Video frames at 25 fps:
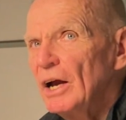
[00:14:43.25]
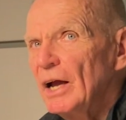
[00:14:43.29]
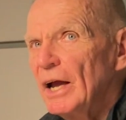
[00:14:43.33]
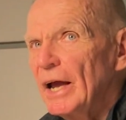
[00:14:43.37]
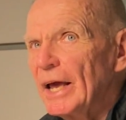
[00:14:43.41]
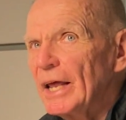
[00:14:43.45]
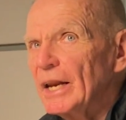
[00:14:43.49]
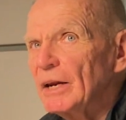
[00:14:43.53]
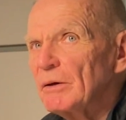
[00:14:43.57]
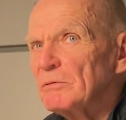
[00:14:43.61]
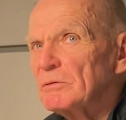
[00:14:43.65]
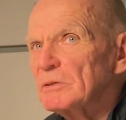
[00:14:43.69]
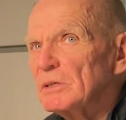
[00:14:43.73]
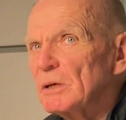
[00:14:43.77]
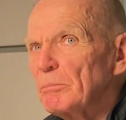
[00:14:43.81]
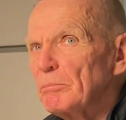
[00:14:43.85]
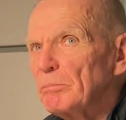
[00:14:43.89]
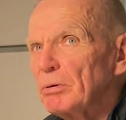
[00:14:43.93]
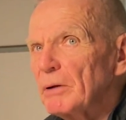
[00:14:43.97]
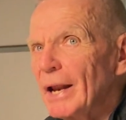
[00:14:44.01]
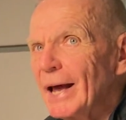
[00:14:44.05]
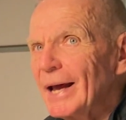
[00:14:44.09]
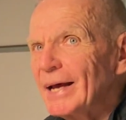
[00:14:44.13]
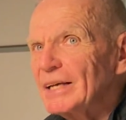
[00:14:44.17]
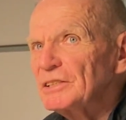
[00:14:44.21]
and it was a
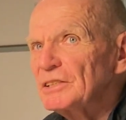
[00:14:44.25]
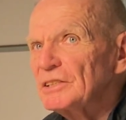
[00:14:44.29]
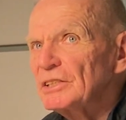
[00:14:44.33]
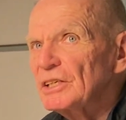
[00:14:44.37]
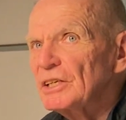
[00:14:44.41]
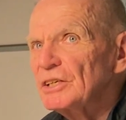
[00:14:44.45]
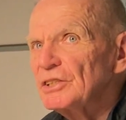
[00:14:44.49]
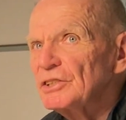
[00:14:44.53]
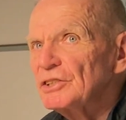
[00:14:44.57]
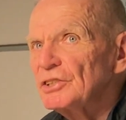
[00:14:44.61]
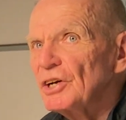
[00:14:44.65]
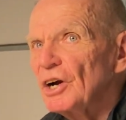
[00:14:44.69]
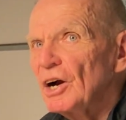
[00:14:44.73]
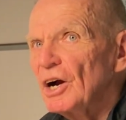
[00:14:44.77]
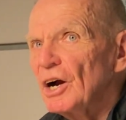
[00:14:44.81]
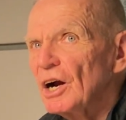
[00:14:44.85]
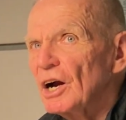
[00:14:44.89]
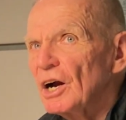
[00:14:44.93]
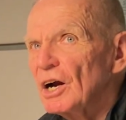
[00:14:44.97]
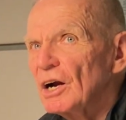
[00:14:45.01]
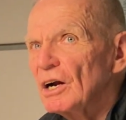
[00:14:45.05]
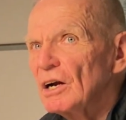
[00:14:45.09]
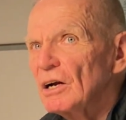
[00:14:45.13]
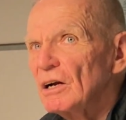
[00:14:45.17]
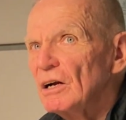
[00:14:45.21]
plastic
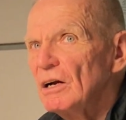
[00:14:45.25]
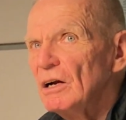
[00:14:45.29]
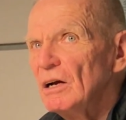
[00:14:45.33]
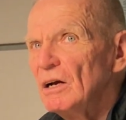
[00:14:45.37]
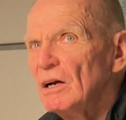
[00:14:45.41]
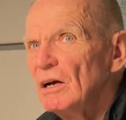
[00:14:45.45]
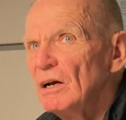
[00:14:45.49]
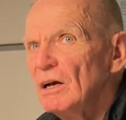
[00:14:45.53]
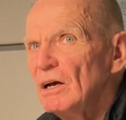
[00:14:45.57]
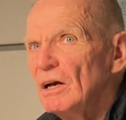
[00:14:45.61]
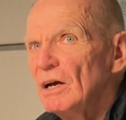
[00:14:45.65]
jar. I